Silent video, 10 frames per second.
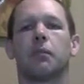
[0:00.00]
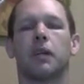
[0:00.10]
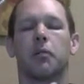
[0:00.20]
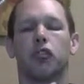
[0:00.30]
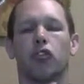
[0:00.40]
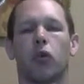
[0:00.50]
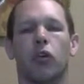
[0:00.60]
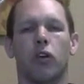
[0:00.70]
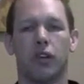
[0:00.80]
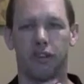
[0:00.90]
becomes
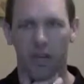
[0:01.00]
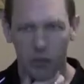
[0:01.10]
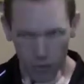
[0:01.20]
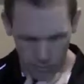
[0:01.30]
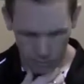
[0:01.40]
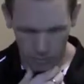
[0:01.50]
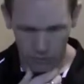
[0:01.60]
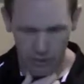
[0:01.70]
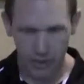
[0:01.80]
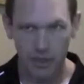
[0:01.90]
shorter and tighter,
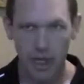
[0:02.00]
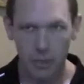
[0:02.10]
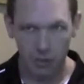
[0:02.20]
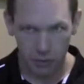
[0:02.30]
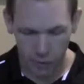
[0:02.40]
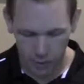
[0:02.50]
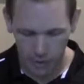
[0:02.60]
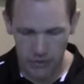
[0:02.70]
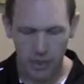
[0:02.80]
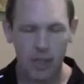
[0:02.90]
pulls the head down by
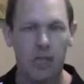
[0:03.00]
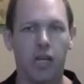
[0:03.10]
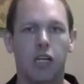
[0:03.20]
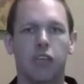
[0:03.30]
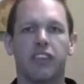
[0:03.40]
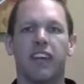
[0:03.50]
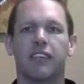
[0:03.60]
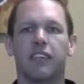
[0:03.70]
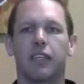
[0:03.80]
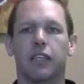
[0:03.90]
looking at our
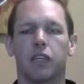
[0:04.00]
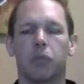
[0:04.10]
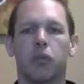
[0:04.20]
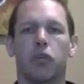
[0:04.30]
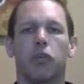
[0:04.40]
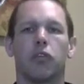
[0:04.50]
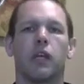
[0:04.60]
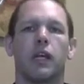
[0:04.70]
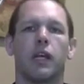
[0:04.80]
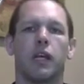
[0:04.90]
texting and computers,
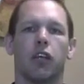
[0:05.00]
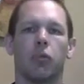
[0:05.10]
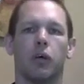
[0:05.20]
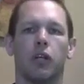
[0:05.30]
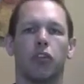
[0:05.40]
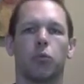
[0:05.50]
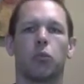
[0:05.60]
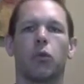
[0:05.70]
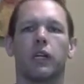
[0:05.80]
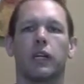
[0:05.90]
as well as
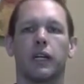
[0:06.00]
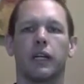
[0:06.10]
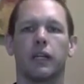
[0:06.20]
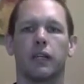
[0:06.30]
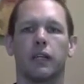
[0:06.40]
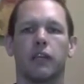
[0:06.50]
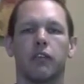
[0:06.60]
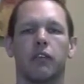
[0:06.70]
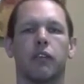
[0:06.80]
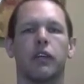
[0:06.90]
working
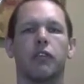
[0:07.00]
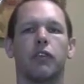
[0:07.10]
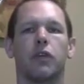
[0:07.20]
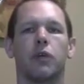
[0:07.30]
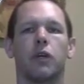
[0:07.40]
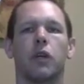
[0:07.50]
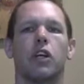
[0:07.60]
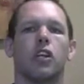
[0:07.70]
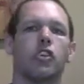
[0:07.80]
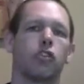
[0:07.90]
in front of you
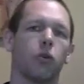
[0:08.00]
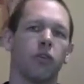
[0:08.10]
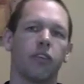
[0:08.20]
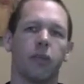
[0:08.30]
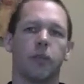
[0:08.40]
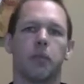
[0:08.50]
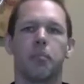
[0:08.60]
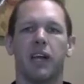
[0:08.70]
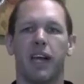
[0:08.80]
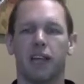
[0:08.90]
shortens up the
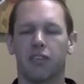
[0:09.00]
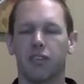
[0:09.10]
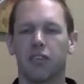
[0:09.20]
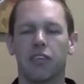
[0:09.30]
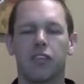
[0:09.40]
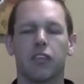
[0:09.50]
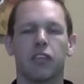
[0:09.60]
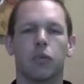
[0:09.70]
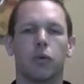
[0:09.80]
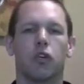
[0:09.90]
pecs, and this can
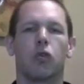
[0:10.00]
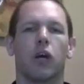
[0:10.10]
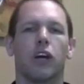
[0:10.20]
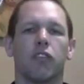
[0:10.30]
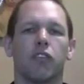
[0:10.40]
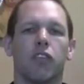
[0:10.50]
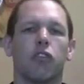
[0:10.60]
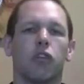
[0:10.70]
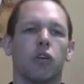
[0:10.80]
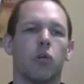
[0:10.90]
lead to a cross
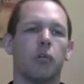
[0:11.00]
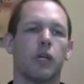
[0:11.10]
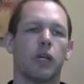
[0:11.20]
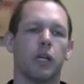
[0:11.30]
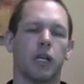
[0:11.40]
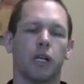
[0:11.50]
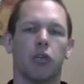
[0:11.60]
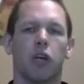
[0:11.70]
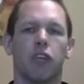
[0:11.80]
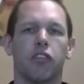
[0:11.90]
syndrome. And a
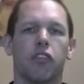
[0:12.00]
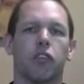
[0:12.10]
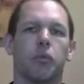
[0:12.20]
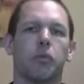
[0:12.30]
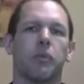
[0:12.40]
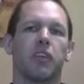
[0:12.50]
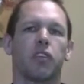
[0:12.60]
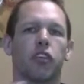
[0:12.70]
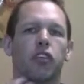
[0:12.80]
cross syndrome is basically